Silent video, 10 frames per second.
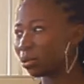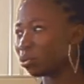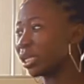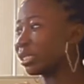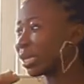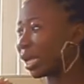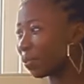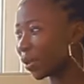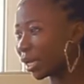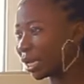couldn't
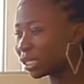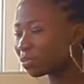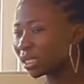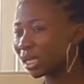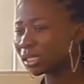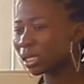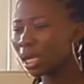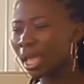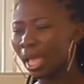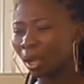happen, it means that
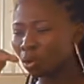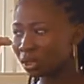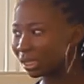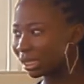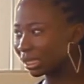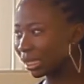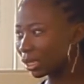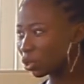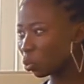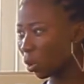a
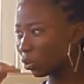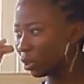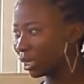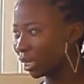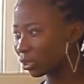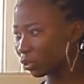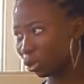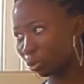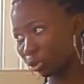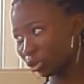consistent one will lead us to
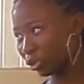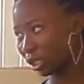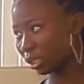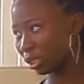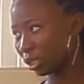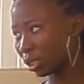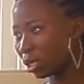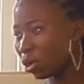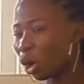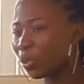an opportunity.
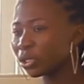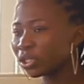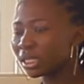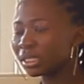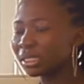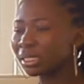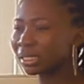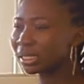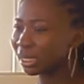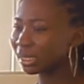Opportunity
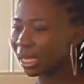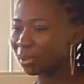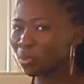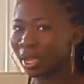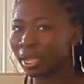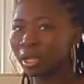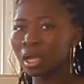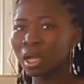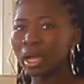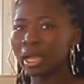is a set time where
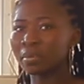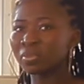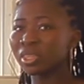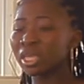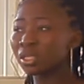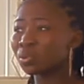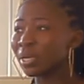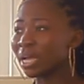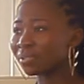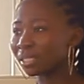things
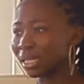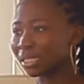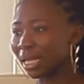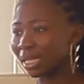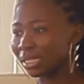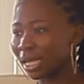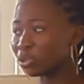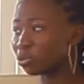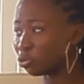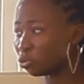we have set
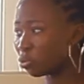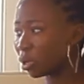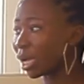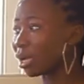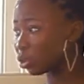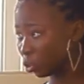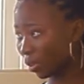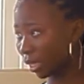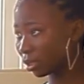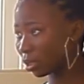aside to do comes to
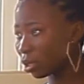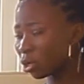pass.